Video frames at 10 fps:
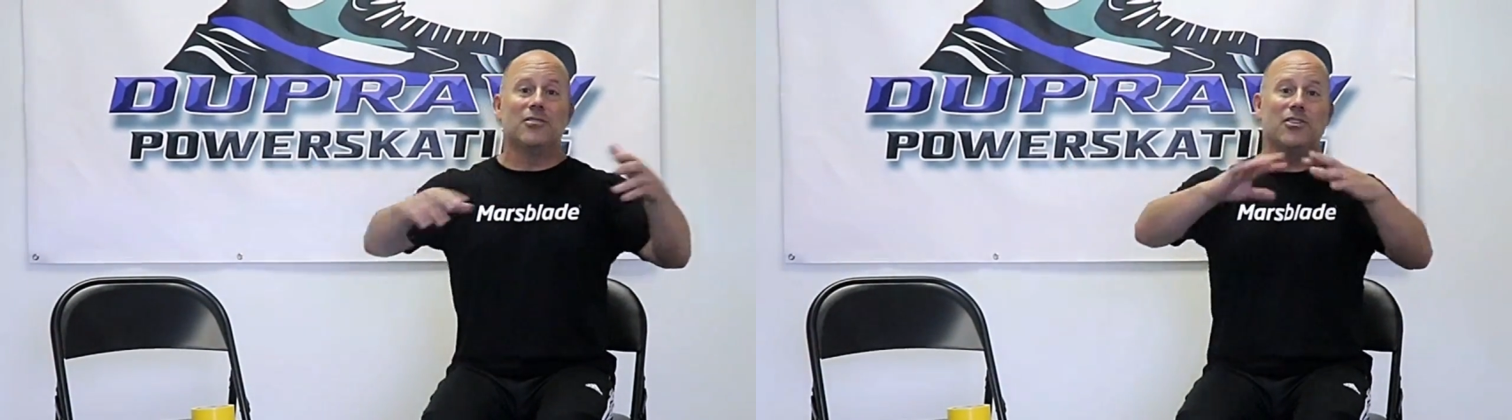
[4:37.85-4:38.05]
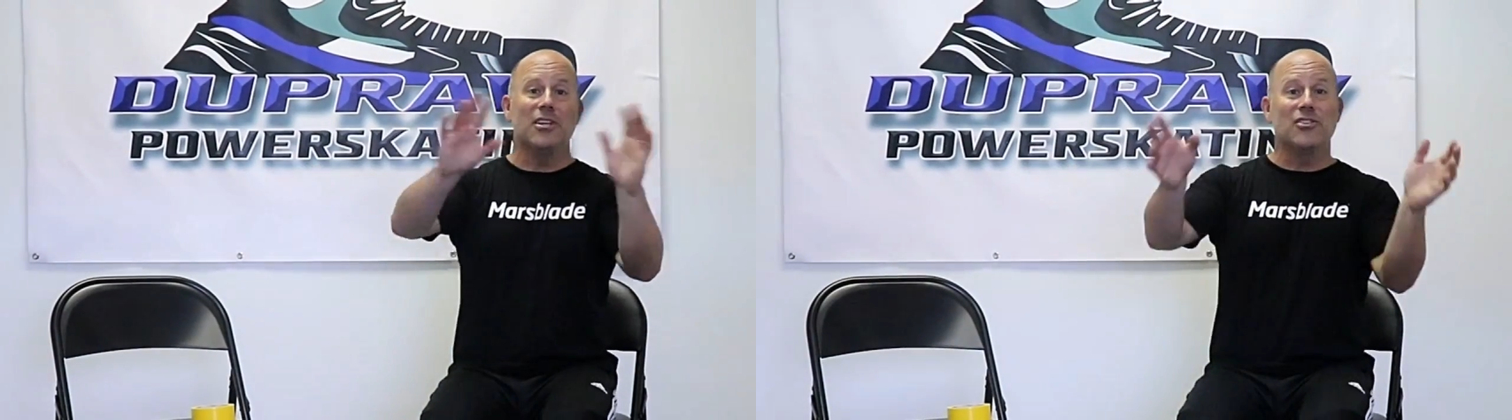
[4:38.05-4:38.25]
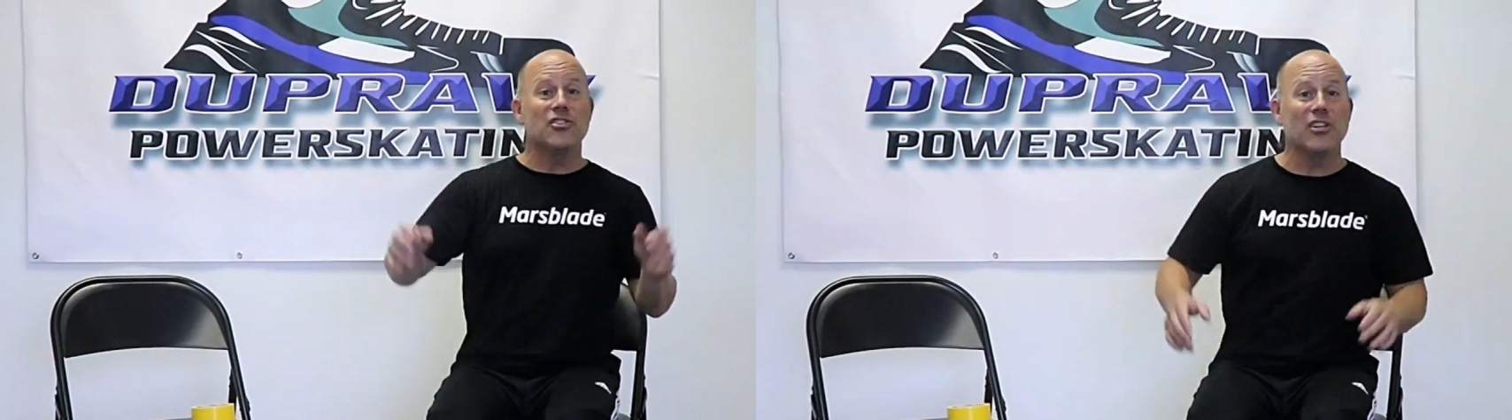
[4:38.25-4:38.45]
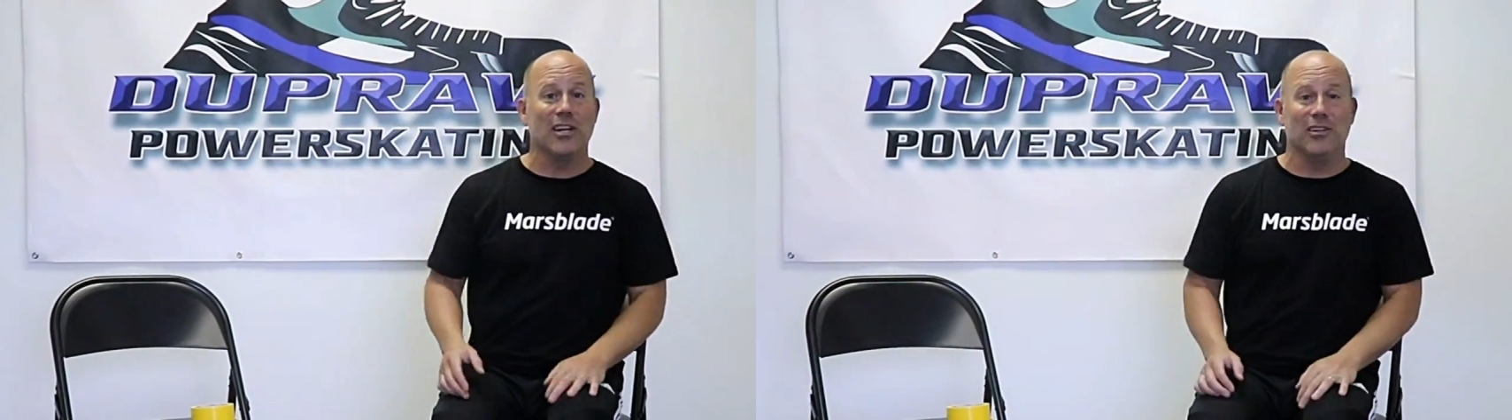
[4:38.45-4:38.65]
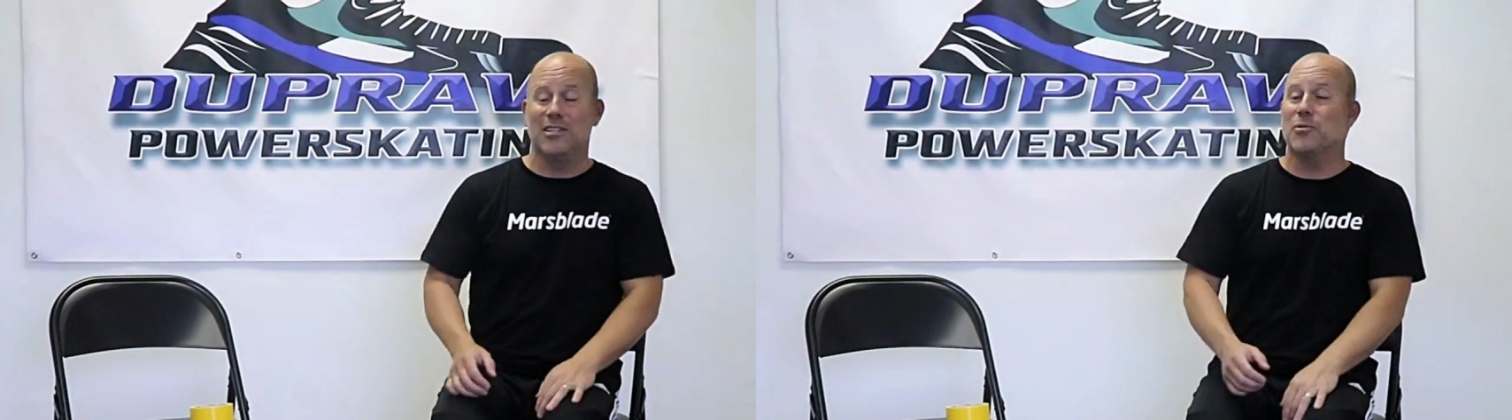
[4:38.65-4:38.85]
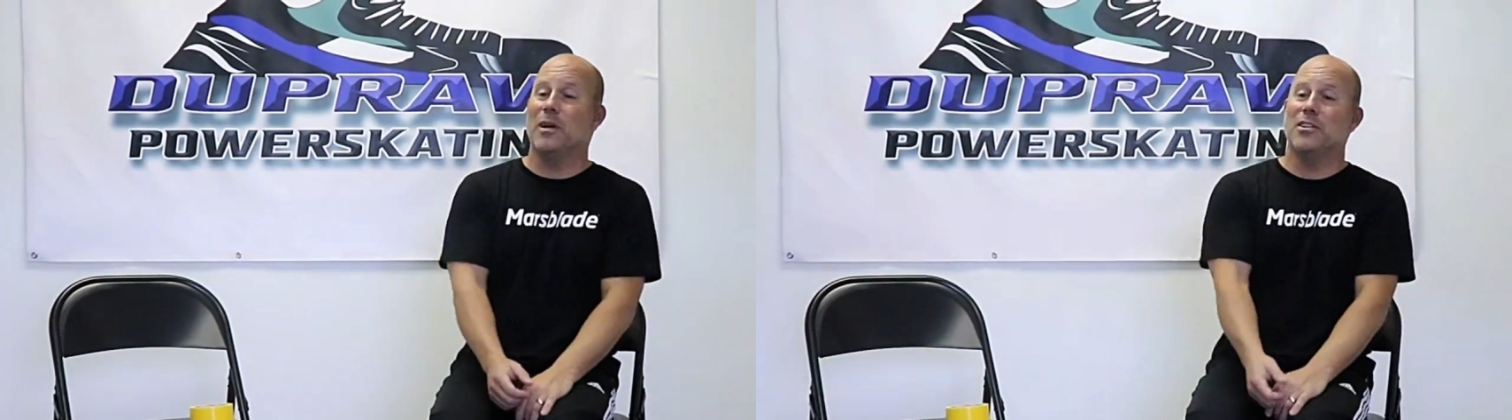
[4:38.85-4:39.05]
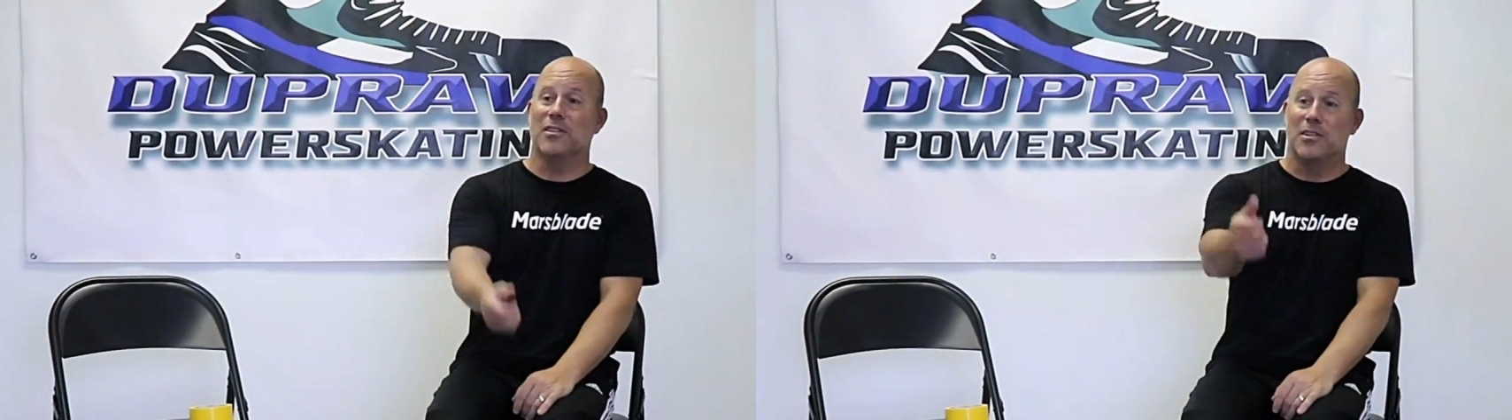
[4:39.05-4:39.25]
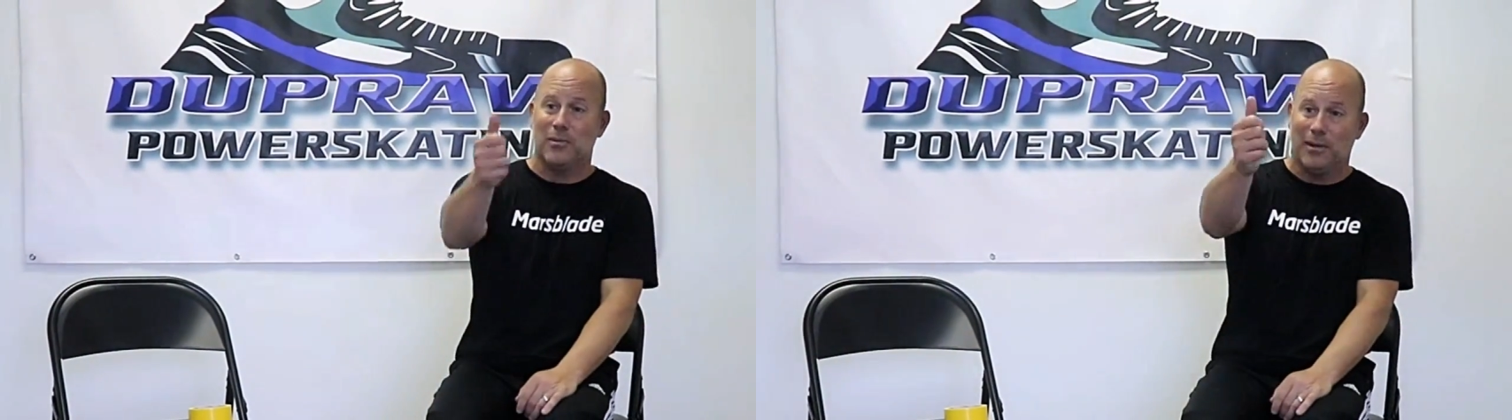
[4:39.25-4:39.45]
Change the channel. Let's
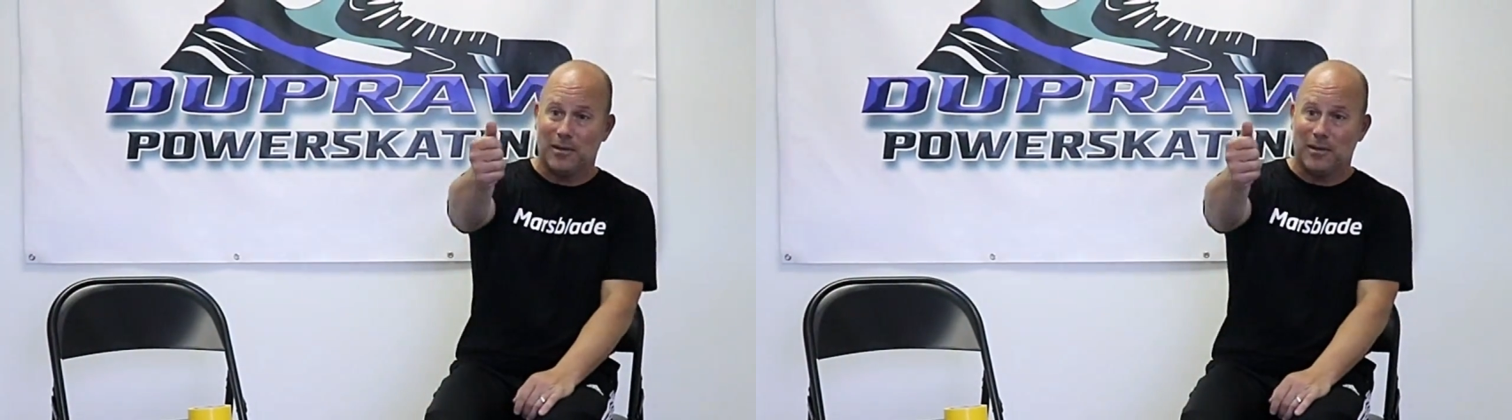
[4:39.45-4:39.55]
watch this